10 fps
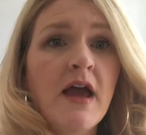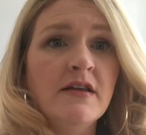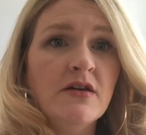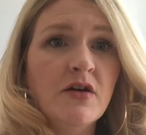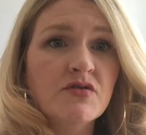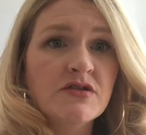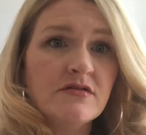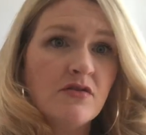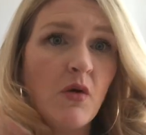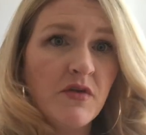and you know
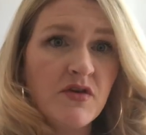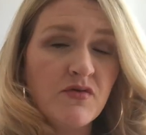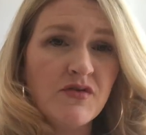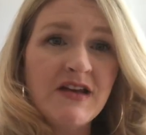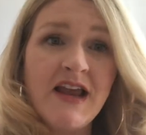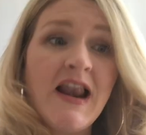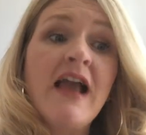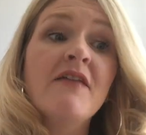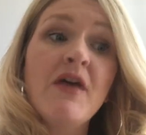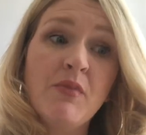just go with you through the day. And I
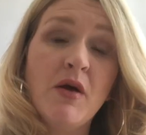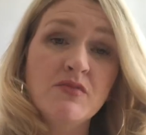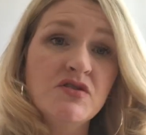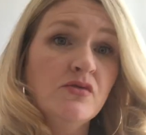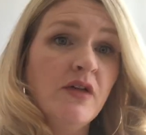have that problem too.